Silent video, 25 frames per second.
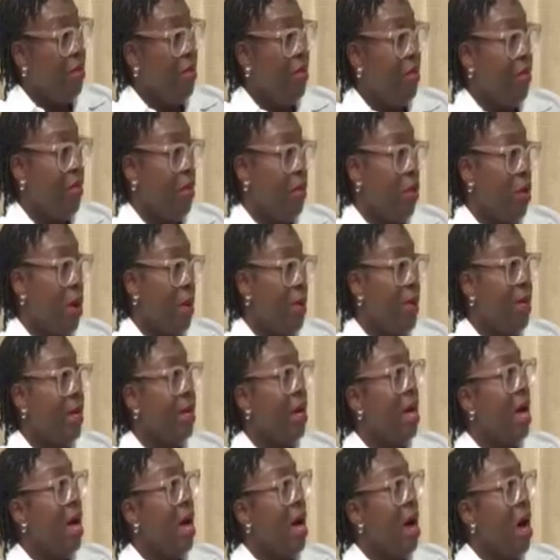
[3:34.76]
for you. I mean,
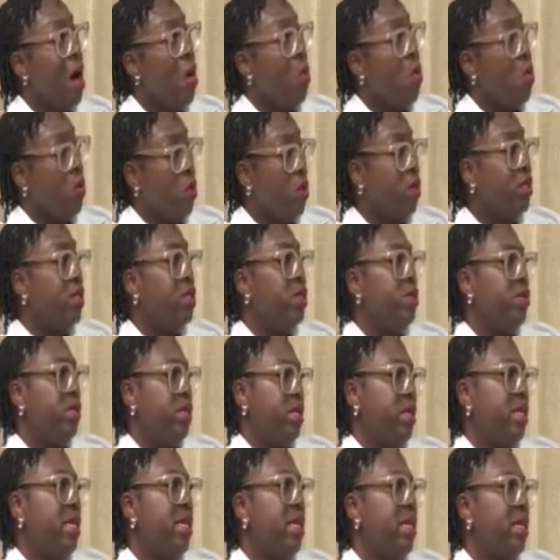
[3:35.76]
once you
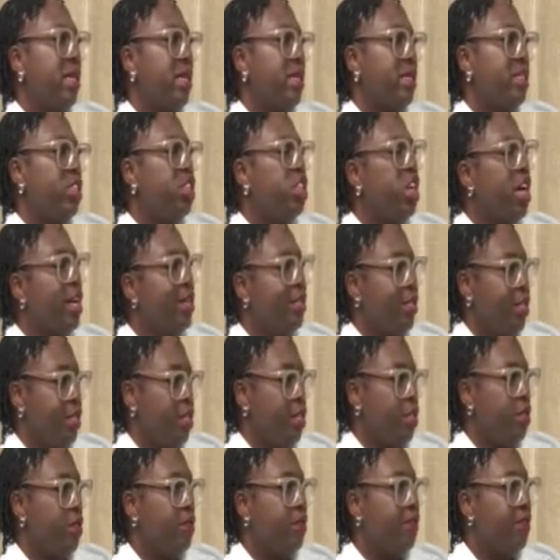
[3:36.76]
see a change
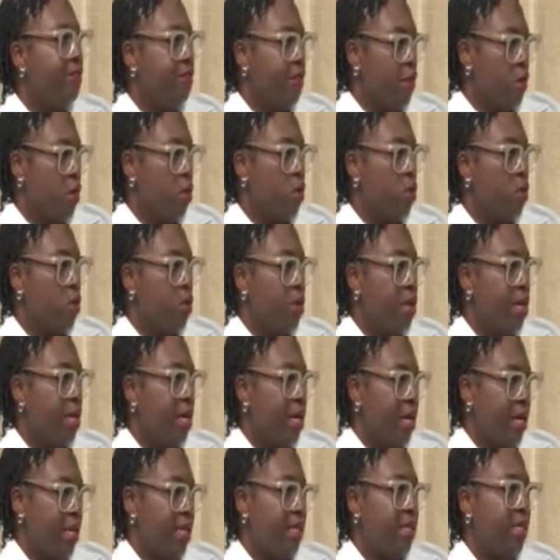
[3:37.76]
in your flow,
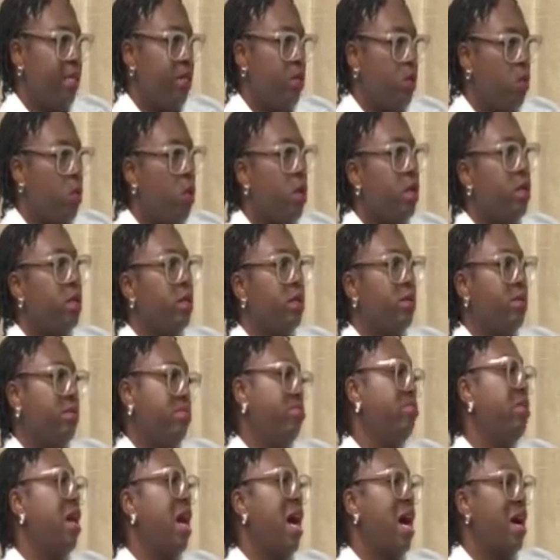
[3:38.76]
you want to
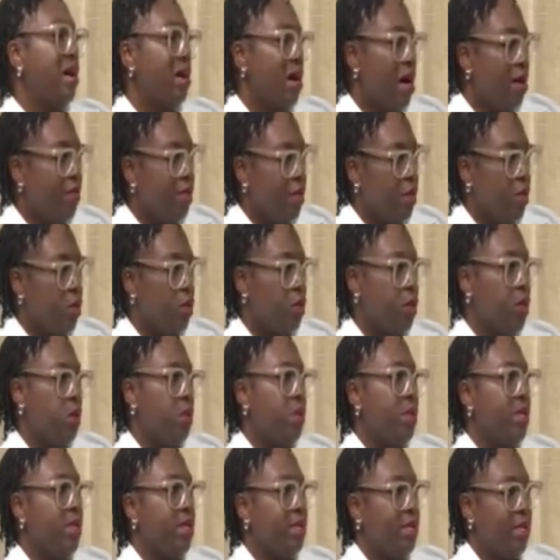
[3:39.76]
have a look, you
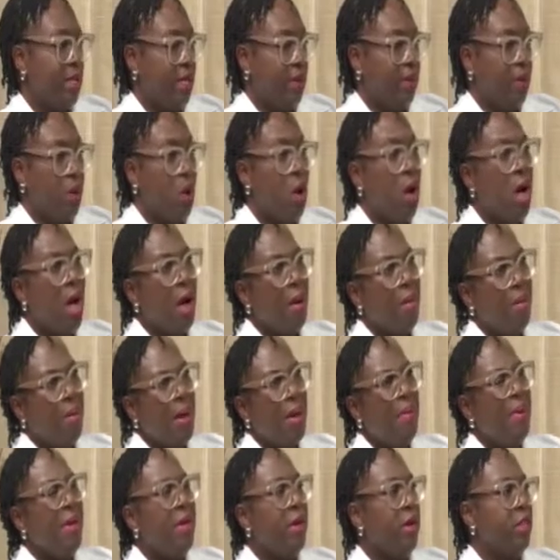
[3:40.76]
want to see, but
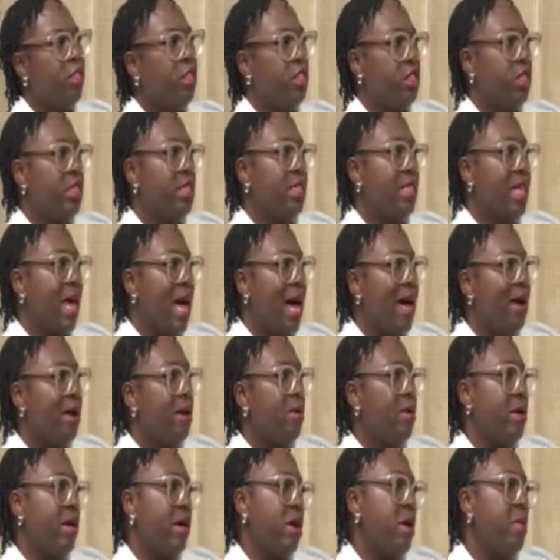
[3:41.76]
maybe not just that,
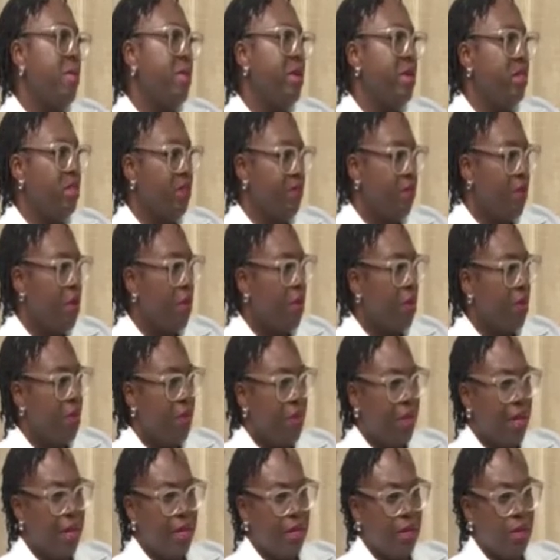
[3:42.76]
a combination of other
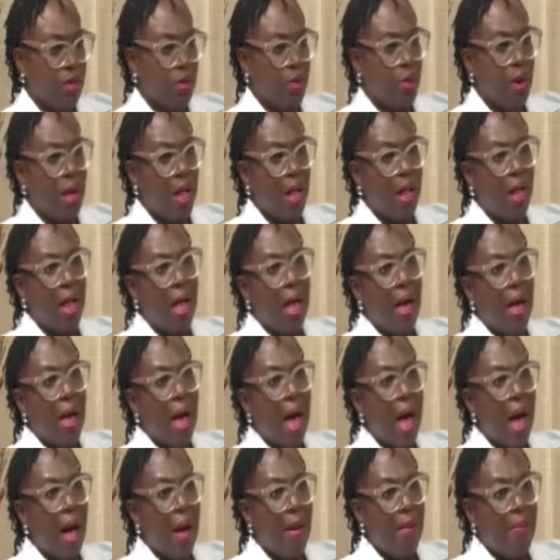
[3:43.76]
things as well.
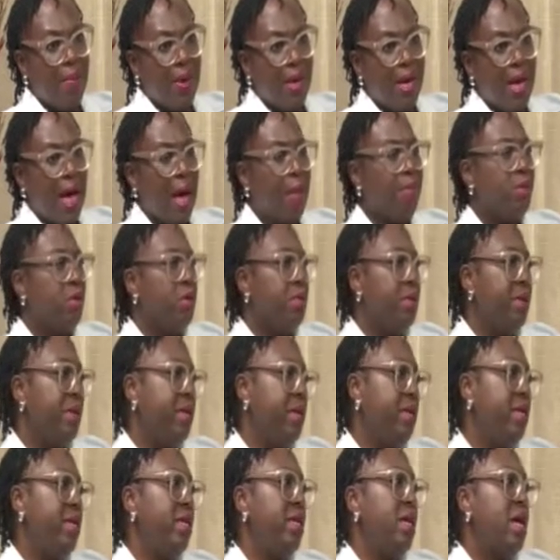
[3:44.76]
Big
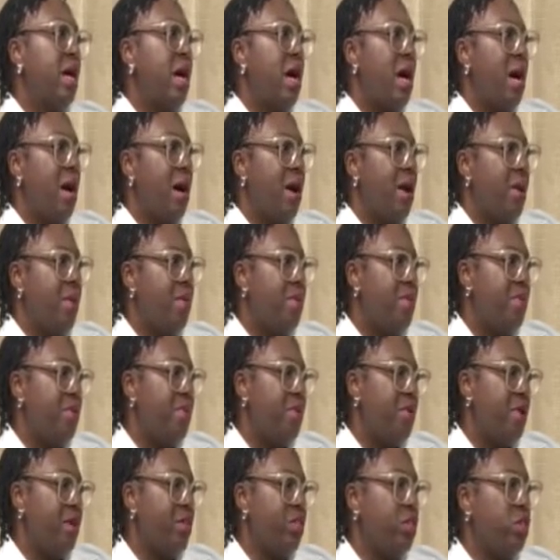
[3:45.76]
abdomen,
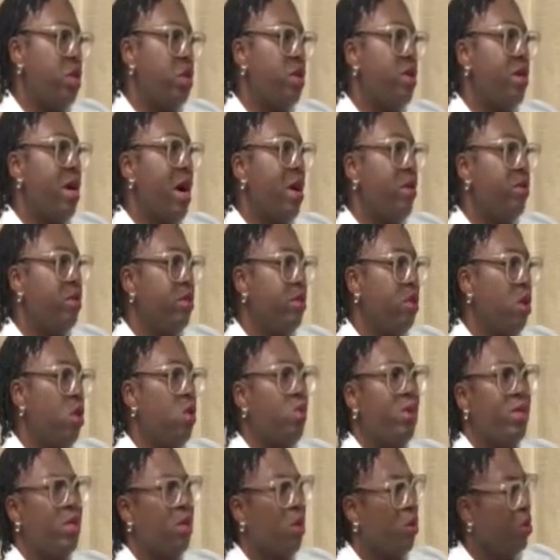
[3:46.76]
pressure around,
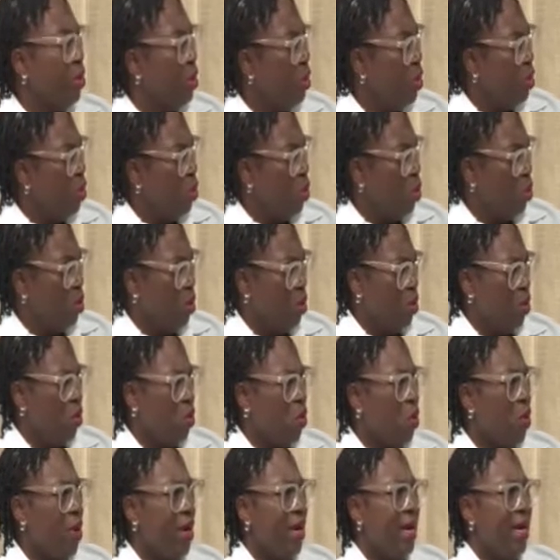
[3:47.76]
always wanting to go to the
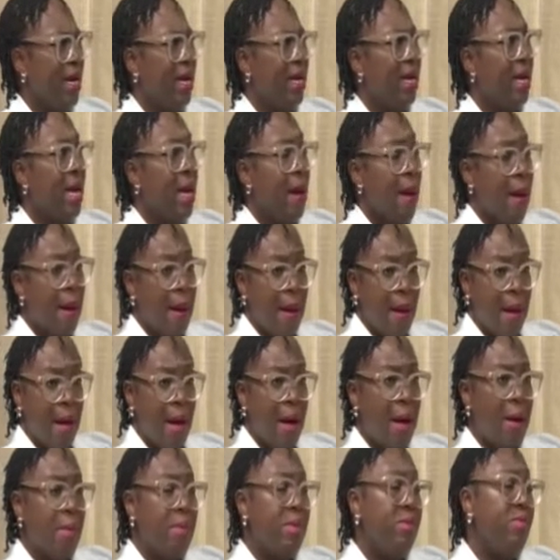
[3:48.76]
toilet,
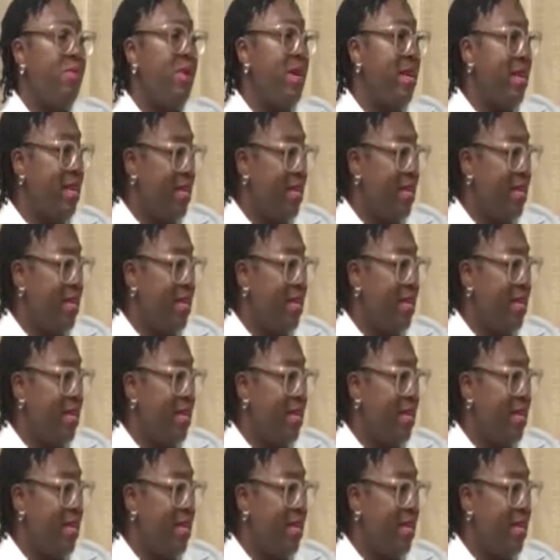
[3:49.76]
really